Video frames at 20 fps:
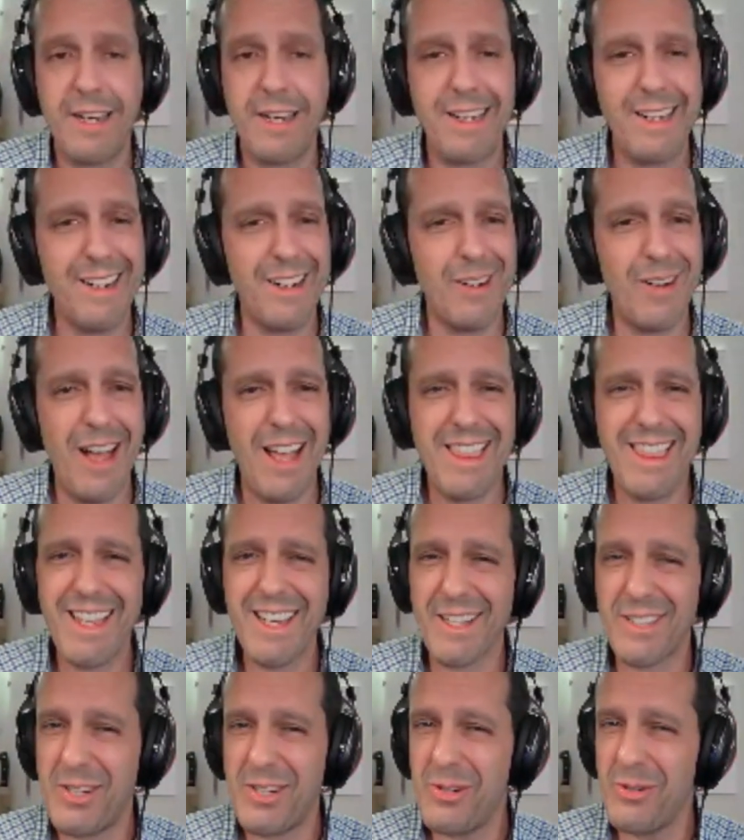you know, I
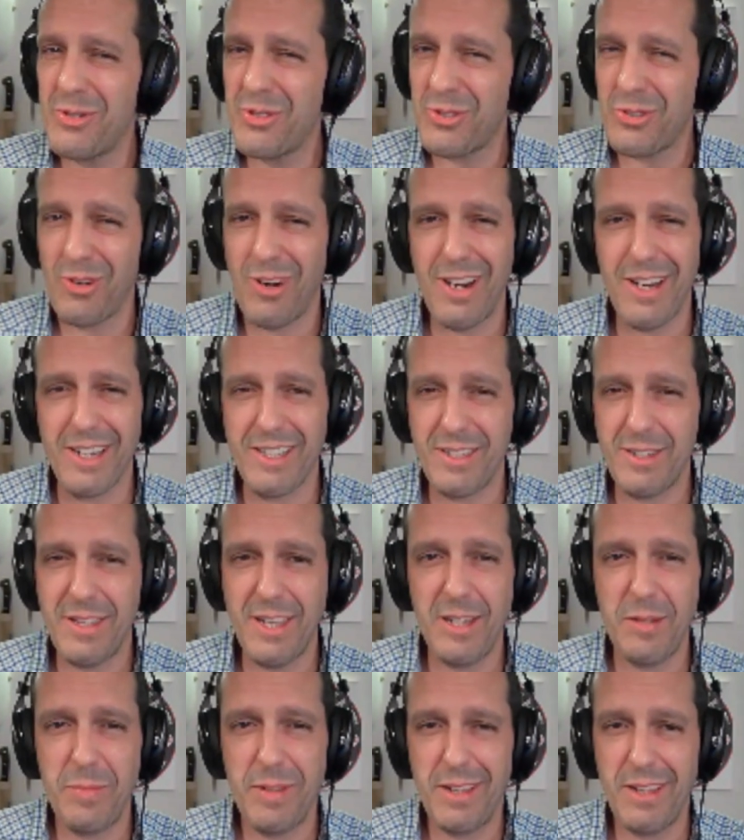think two strikes,
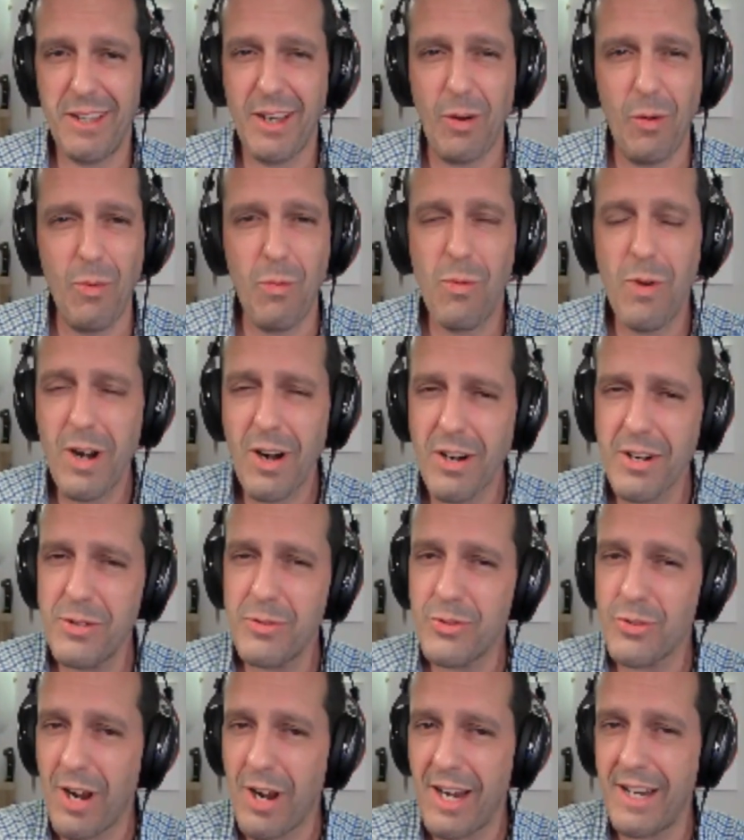they'd be like, what are you
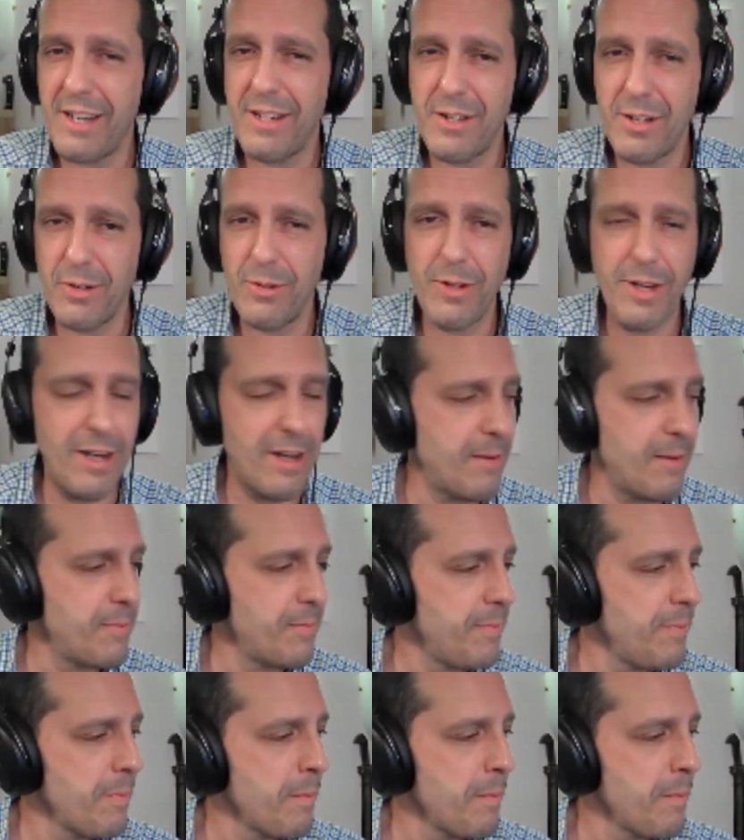trying to do here?